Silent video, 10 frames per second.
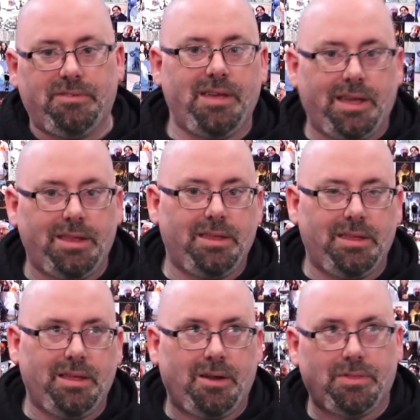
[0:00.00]
my
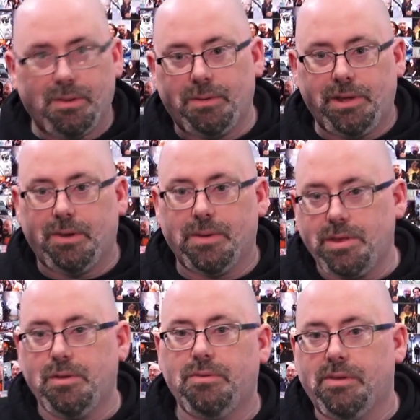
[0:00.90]
second or third year
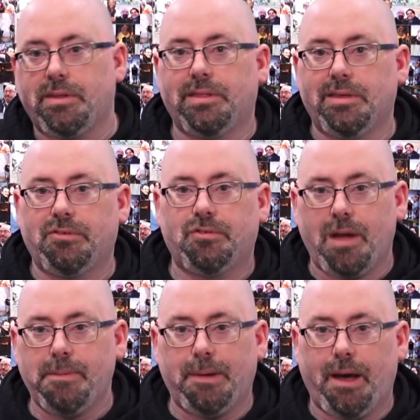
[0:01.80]
in using this
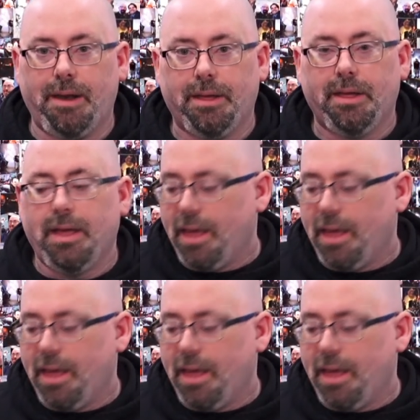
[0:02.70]
tripod.